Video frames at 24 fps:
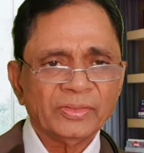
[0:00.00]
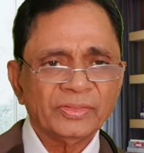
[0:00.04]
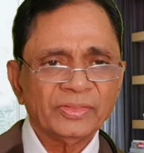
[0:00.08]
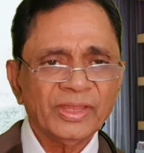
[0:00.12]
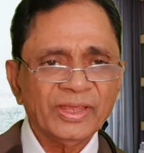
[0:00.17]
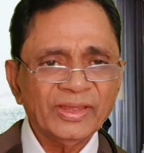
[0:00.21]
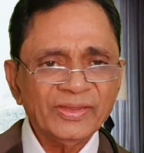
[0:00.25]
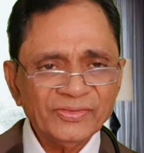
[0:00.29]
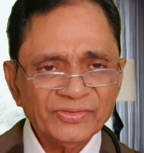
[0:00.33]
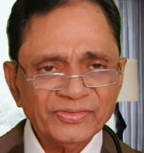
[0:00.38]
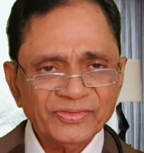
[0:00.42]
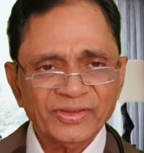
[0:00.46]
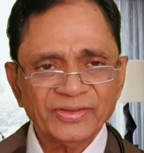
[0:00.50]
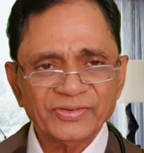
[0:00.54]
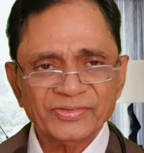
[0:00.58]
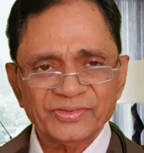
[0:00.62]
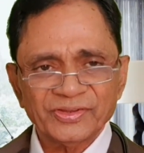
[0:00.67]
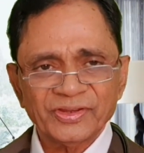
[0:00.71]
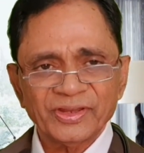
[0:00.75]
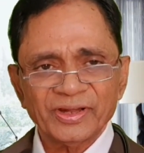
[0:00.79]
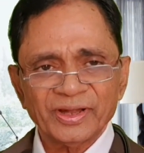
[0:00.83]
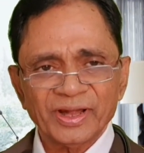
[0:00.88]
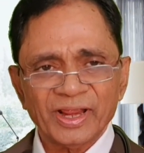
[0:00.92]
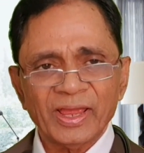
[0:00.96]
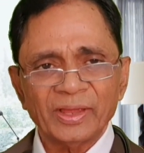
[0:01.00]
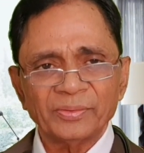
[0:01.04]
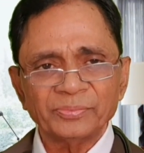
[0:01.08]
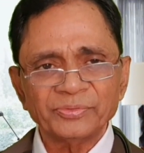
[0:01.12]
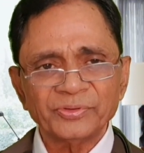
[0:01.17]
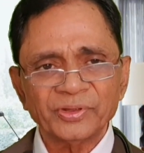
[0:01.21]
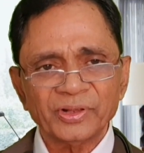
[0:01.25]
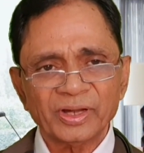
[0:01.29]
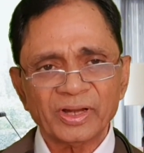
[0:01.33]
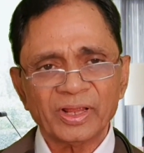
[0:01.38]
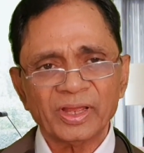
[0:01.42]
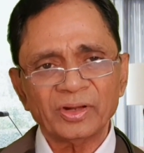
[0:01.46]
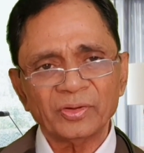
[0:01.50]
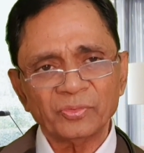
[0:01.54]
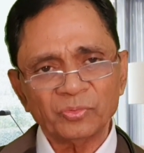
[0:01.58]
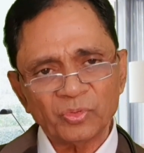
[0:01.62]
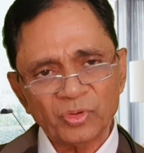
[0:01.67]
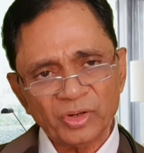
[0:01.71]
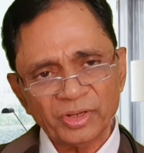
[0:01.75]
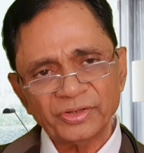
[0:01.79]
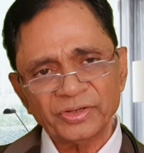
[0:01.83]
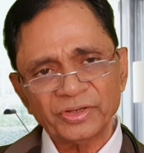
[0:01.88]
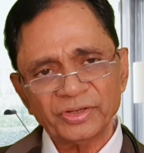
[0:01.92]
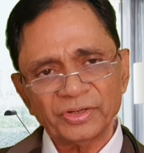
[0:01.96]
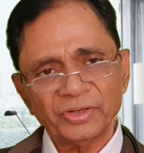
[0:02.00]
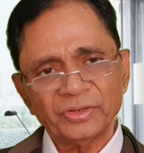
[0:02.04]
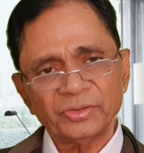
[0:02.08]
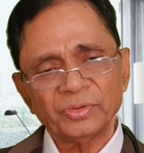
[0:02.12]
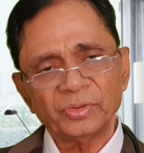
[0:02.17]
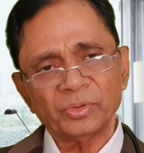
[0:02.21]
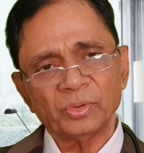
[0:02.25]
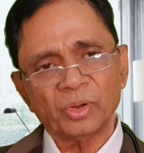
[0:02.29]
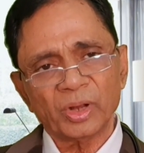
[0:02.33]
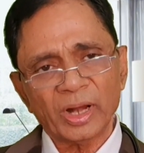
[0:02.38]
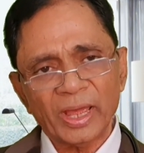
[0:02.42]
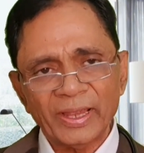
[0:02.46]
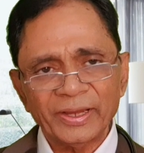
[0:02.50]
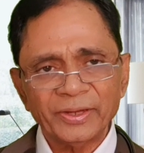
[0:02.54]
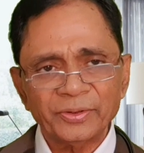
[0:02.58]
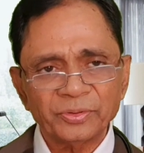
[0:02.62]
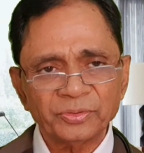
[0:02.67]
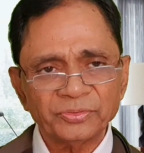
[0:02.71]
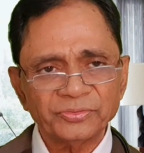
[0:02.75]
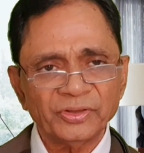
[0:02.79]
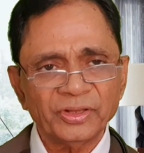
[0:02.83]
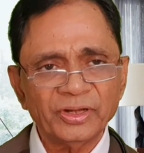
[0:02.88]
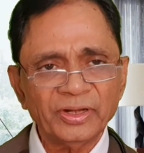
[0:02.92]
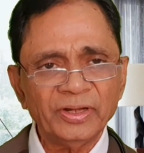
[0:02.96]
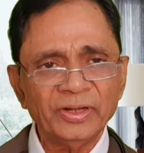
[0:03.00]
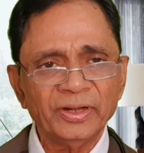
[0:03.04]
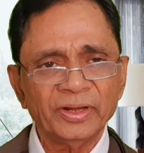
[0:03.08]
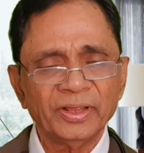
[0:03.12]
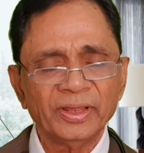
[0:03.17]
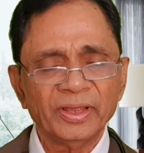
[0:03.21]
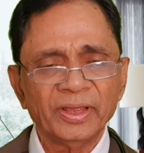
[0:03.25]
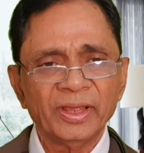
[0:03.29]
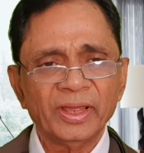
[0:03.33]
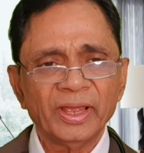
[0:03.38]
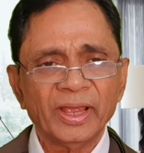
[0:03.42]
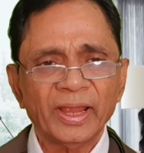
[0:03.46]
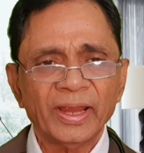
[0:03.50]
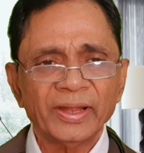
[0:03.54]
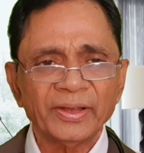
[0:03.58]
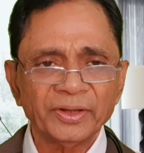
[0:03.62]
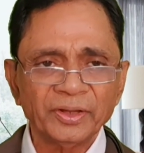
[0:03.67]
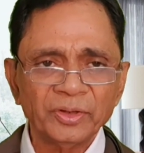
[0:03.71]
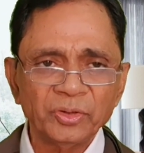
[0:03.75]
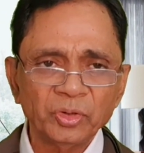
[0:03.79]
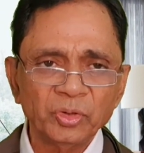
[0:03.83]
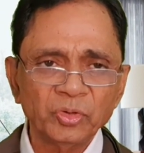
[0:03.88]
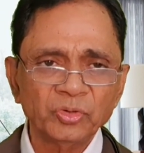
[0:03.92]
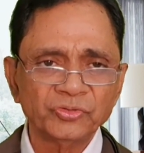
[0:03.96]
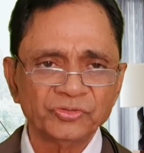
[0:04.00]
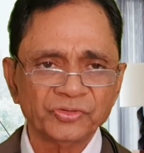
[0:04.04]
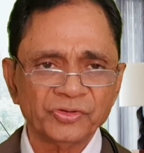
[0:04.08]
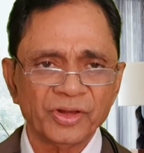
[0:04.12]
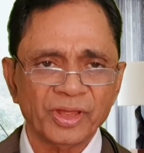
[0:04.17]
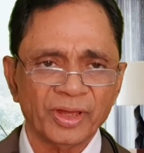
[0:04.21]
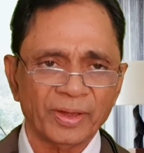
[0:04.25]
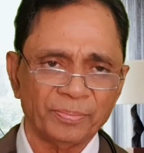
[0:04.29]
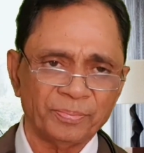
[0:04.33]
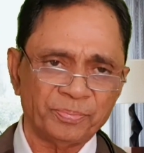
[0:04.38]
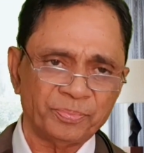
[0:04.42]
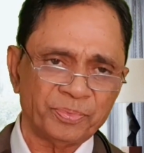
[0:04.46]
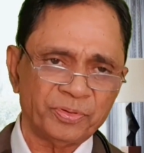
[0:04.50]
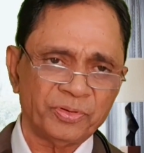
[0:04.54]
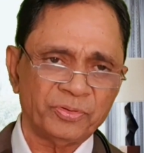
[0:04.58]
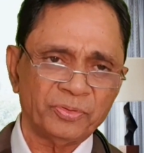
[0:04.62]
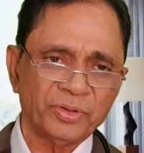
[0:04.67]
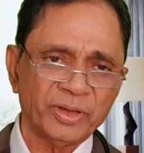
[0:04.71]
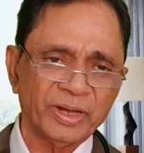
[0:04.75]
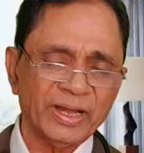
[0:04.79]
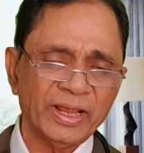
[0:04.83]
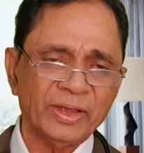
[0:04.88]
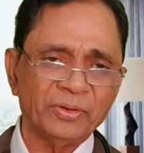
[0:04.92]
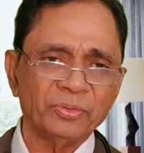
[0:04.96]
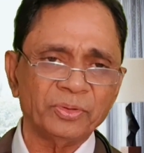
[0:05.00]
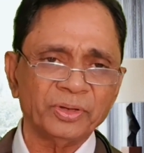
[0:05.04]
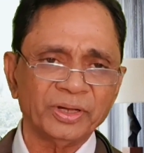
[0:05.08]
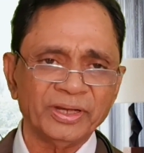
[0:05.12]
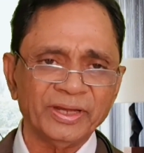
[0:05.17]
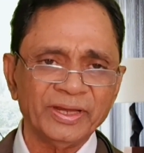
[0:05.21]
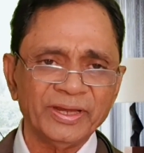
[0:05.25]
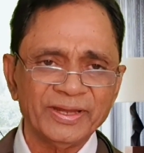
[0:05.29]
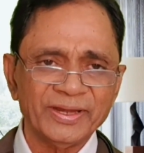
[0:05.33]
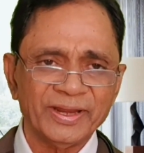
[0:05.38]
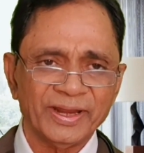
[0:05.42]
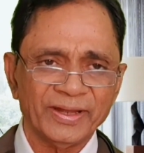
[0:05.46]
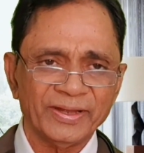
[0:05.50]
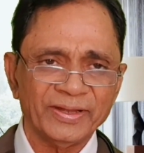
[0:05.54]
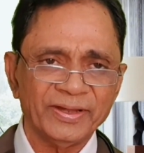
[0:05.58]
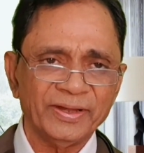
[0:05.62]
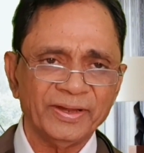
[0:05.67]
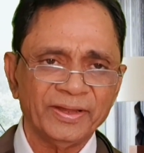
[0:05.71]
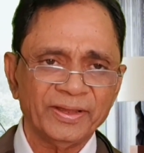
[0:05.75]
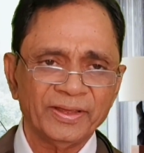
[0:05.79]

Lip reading: These 60 grams are converted into glycogen and used up whenever needed.